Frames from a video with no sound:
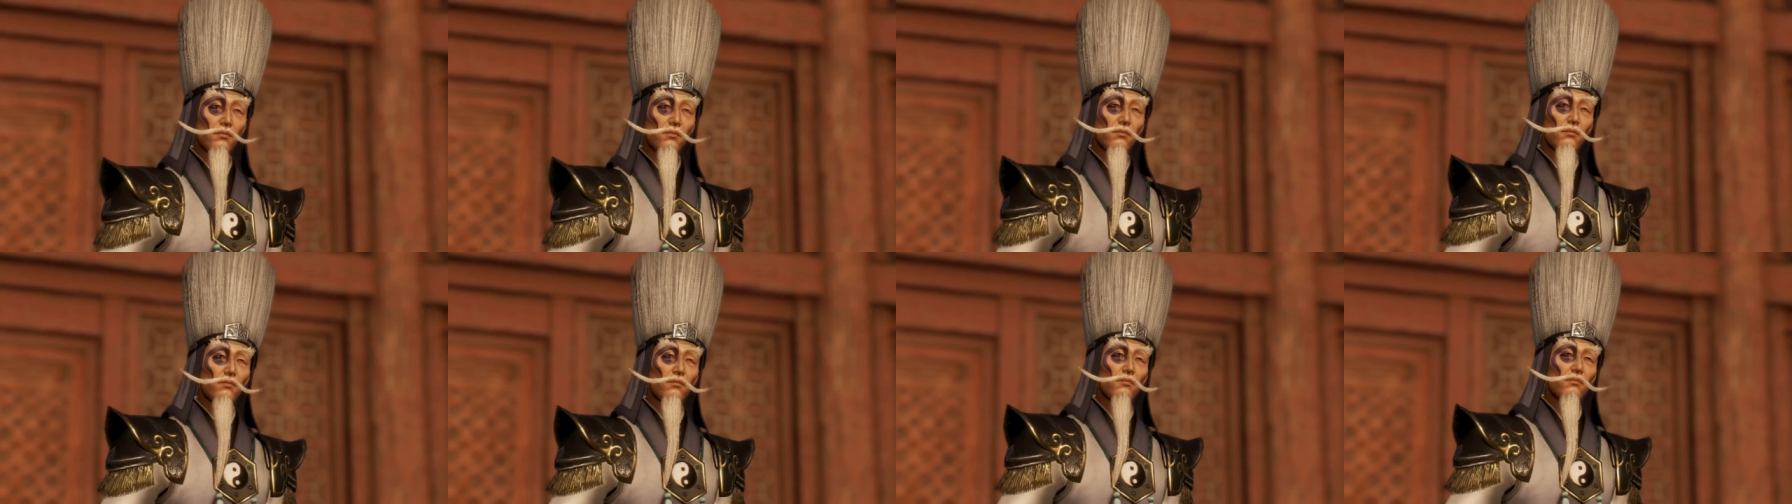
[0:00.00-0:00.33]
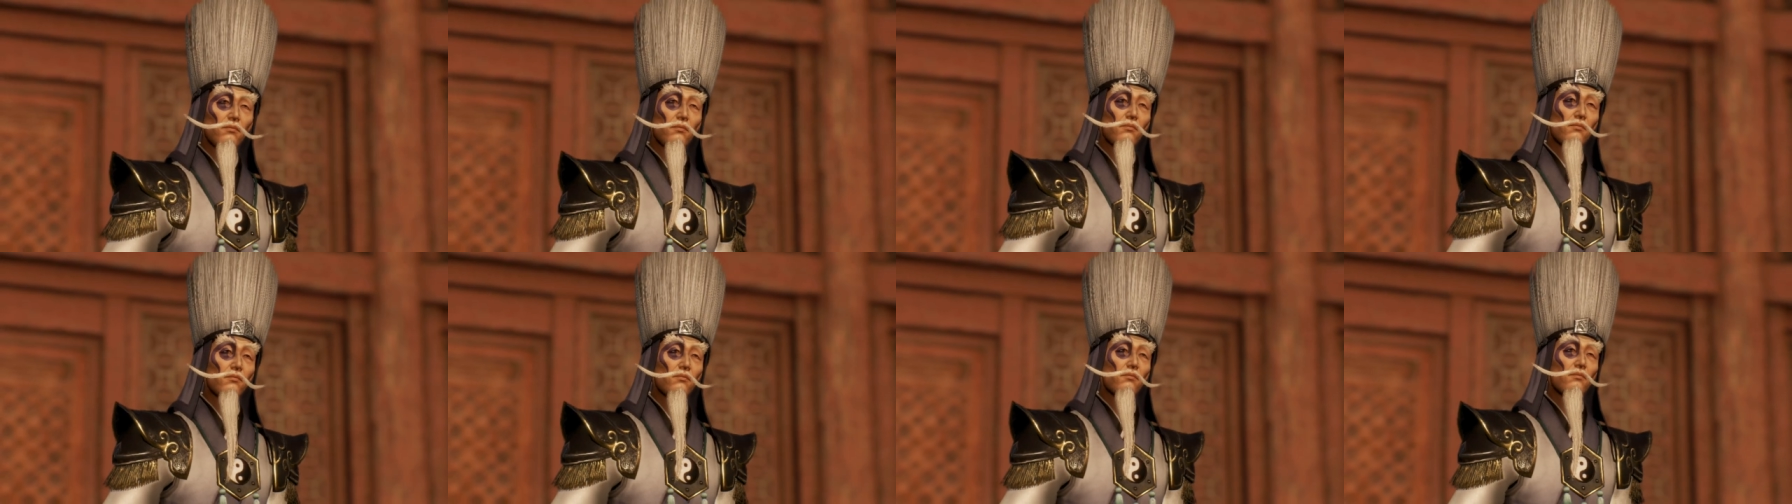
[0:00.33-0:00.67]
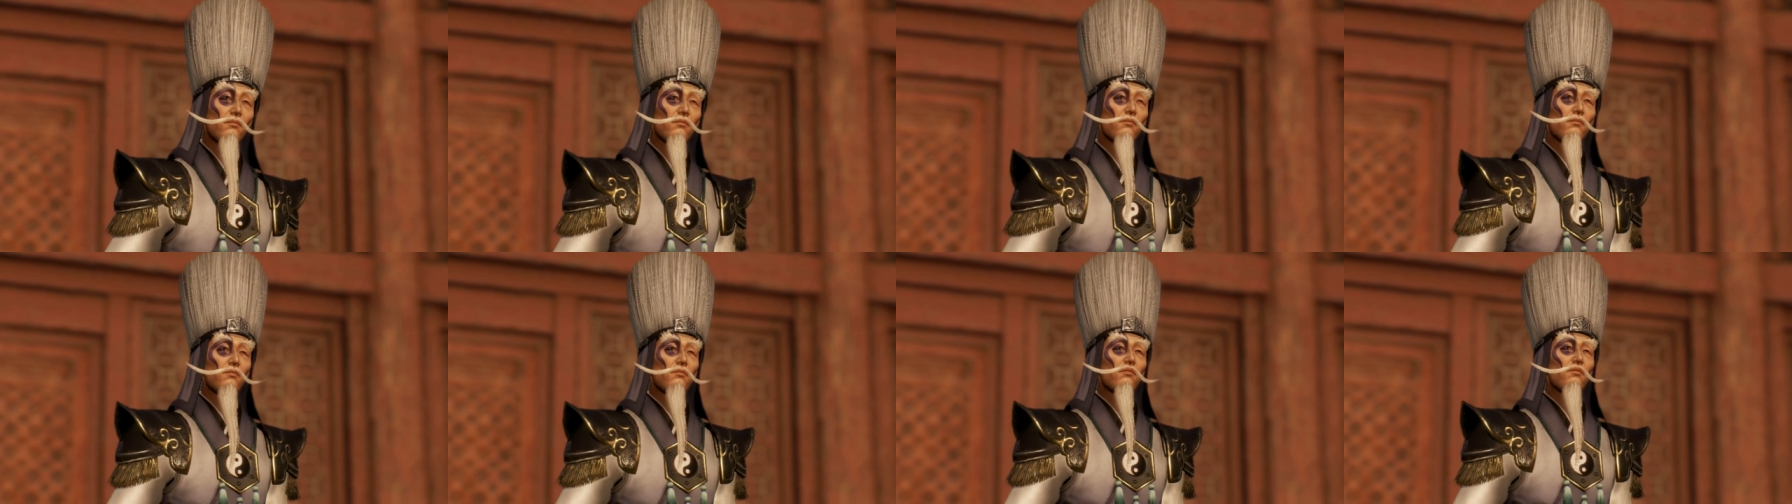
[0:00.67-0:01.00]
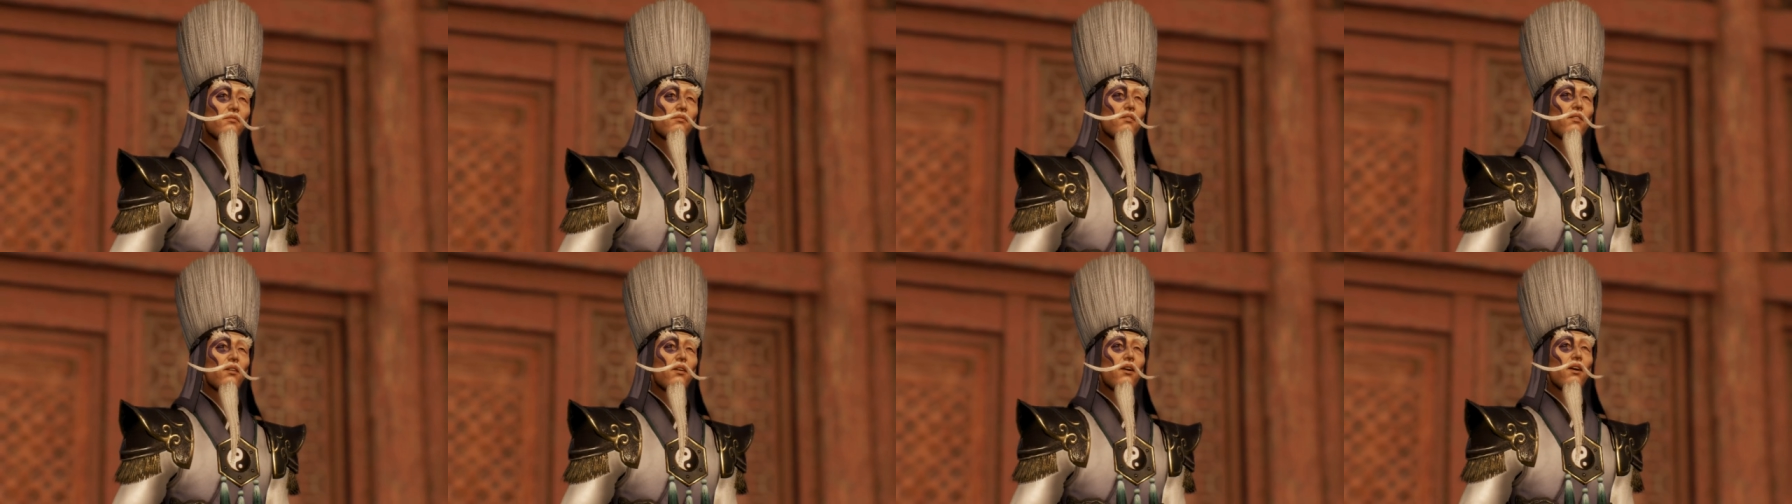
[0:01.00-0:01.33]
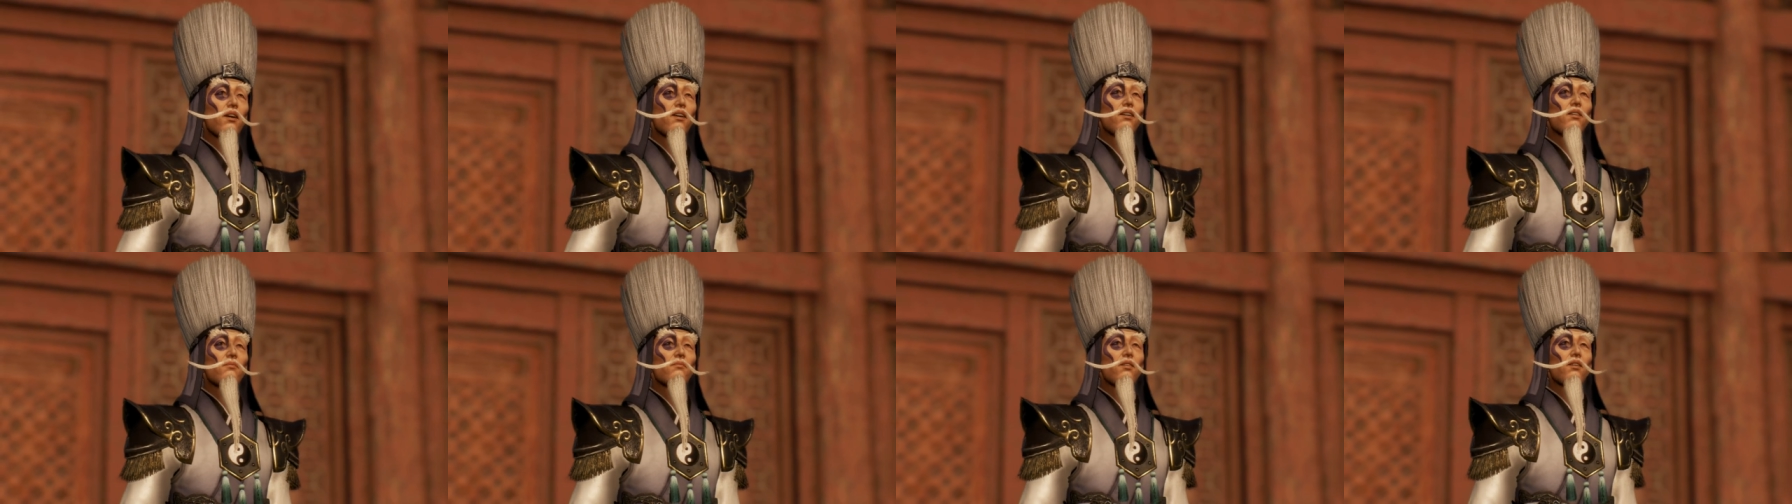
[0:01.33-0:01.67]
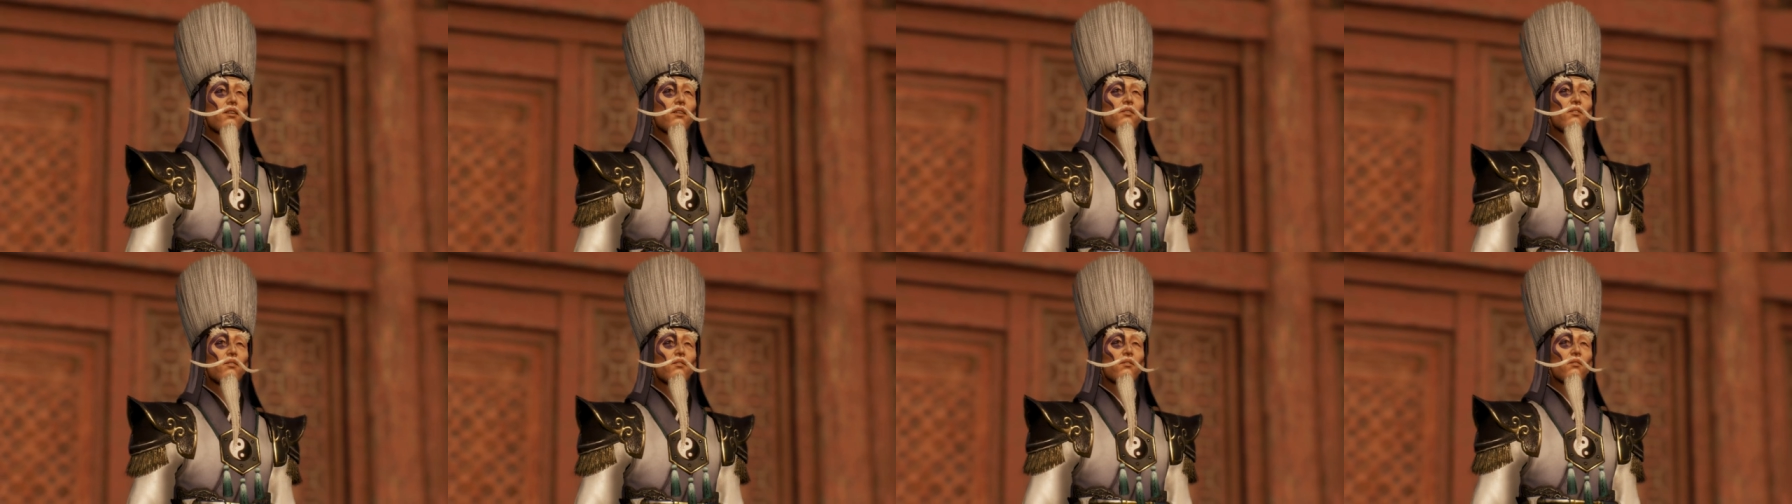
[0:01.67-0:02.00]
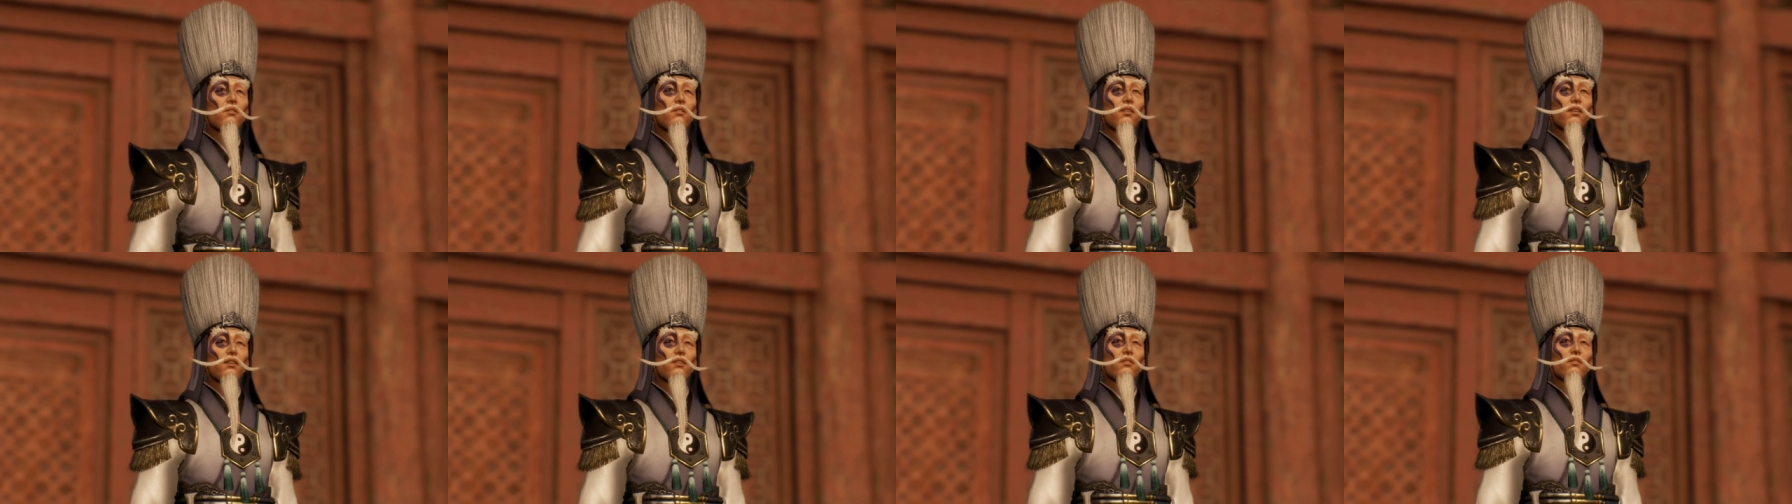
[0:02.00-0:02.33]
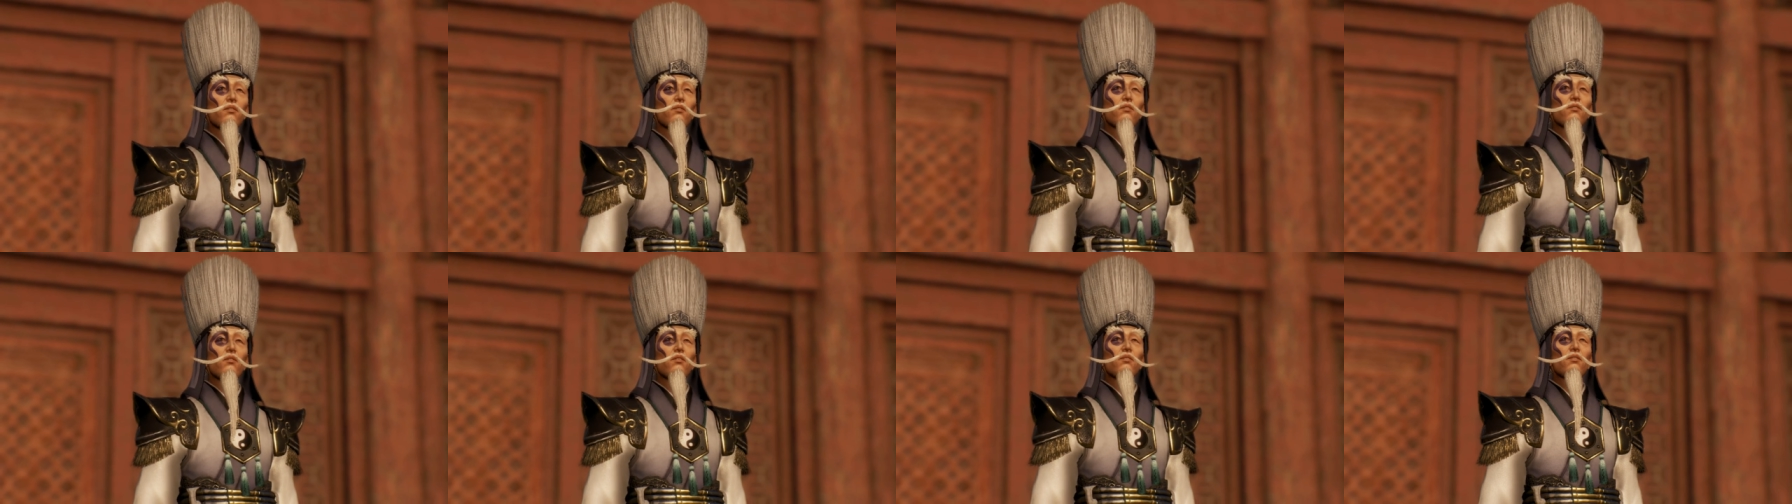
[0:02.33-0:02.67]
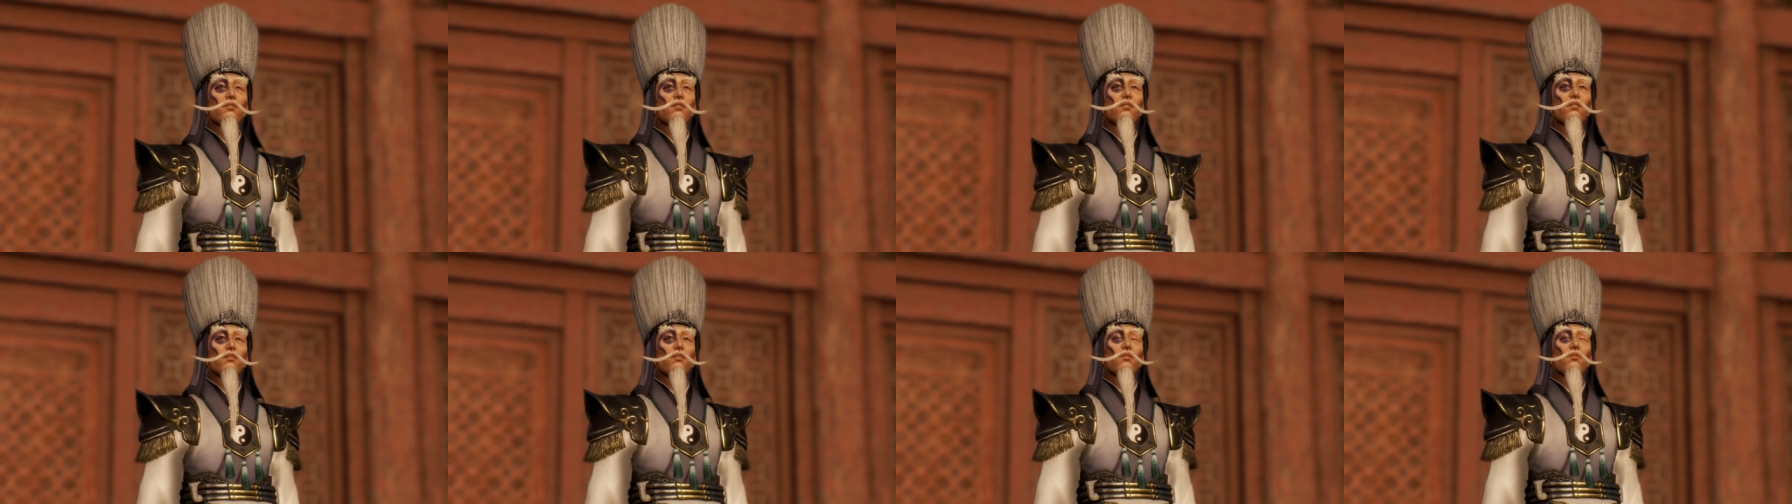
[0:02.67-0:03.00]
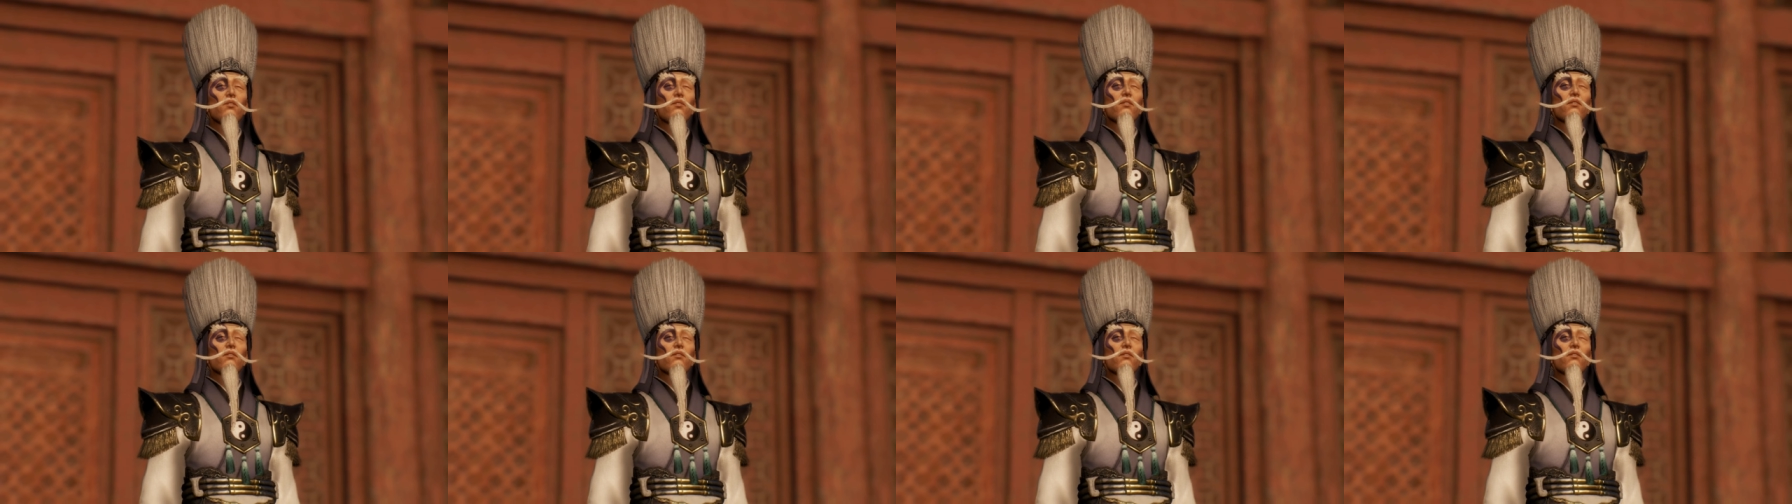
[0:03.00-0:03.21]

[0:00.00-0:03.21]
well as men. He knew that experience of the world,